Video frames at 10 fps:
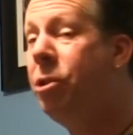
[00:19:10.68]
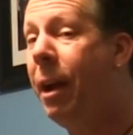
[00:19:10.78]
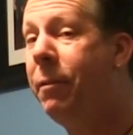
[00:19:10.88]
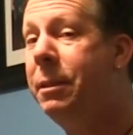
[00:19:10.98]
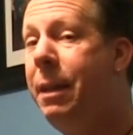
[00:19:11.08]

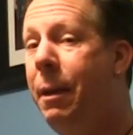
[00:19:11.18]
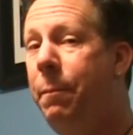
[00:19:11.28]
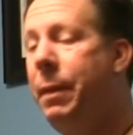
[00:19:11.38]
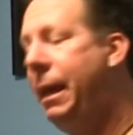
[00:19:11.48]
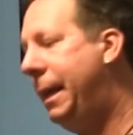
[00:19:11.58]
travel
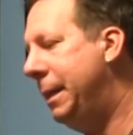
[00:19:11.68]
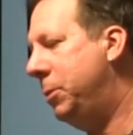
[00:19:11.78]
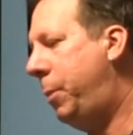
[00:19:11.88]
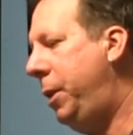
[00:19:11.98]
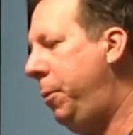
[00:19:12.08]
tip
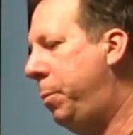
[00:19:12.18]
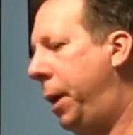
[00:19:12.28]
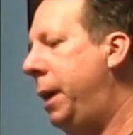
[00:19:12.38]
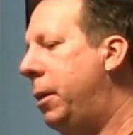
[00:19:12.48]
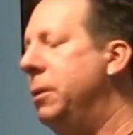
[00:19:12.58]
is when you
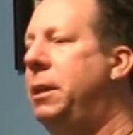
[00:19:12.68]
bring,